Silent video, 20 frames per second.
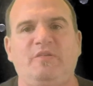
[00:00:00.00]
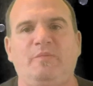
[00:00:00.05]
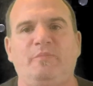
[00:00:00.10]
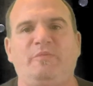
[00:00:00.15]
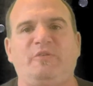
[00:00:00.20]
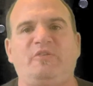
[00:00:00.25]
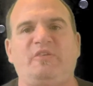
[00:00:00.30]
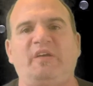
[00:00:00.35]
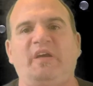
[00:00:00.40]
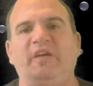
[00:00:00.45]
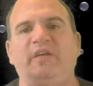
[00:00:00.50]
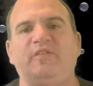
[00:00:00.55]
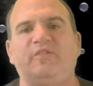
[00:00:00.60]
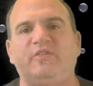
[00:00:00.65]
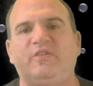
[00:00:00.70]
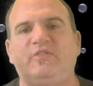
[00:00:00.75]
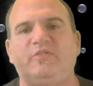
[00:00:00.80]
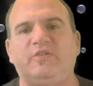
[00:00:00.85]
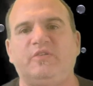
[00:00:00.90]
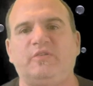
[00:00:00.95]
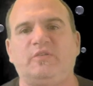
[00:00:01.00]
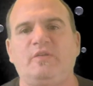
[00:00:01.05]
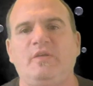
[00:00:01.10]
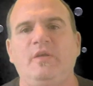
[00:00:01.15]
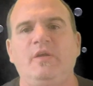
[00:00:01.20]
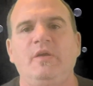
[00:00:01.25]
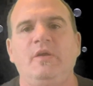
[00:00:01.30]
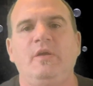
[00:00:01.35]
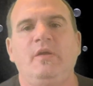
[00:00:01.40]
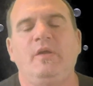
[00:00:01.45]
scientist
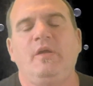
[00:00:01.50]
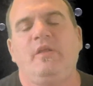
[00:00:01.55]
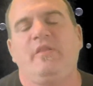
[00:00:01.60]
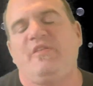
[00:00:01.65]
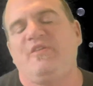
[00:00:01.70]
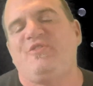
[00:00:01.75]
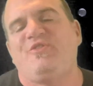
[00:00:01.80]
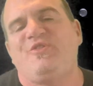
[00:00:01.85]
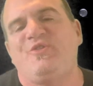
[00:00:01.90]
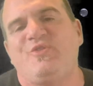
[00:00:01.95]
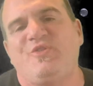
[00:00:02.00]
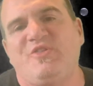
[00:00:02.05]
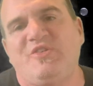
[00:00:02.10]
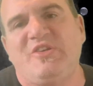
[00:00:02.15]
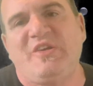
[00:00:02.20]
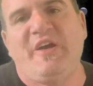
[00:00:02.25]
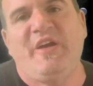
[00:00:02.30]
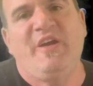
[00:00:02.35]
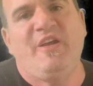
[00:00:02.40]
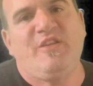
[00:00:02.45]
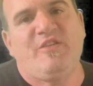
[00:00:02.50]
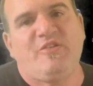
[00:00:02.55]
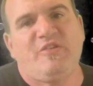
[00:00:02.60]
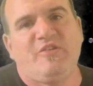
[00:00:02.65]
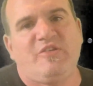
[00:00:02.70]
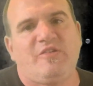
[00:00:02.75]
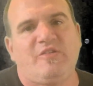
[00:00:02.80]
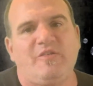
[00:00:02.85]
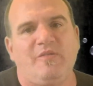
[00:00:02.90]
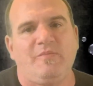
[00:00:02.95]
there's no
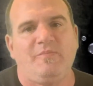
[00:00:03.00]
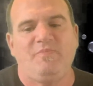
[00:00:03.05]
science.